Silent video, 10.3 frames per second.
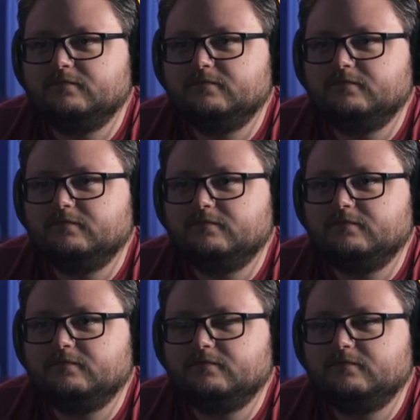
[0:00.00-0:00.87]

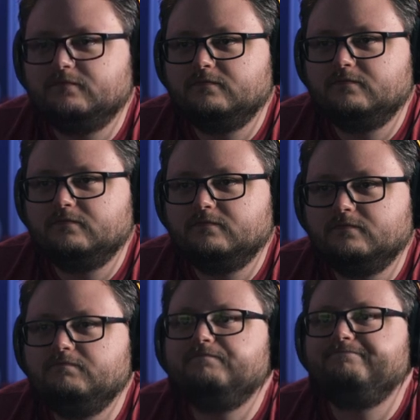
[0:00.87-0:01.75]

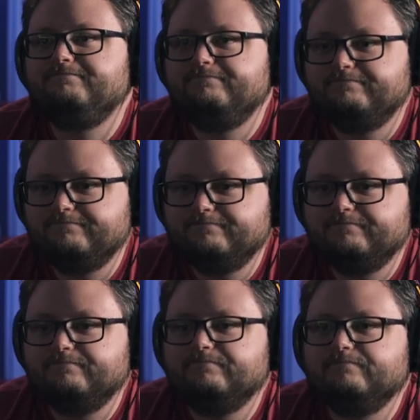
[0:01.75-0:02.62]

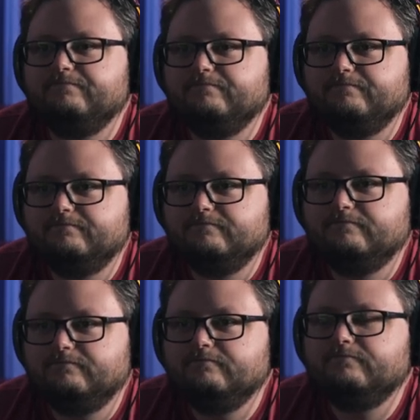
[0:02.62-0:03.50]

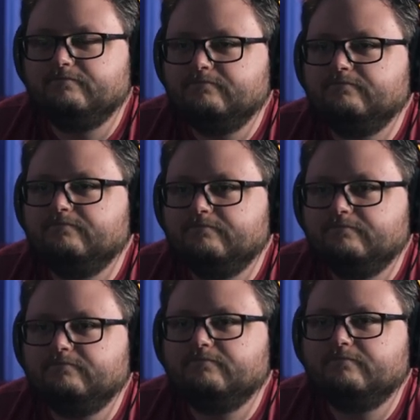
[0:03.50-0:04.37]

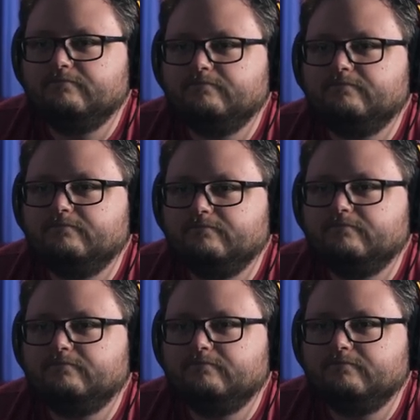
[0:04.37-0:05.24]

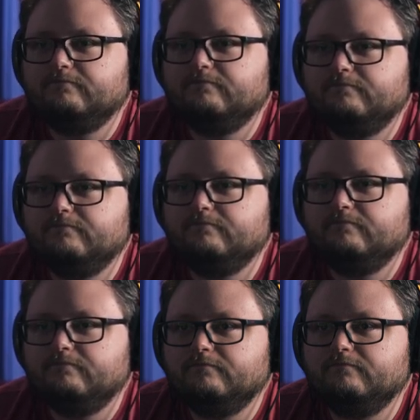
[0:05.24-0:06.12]

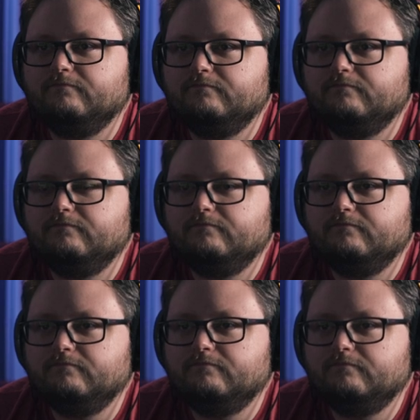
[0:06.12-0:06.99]

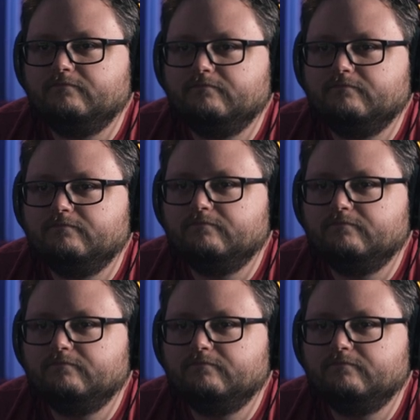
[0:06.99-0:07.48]
The person shown says nothing.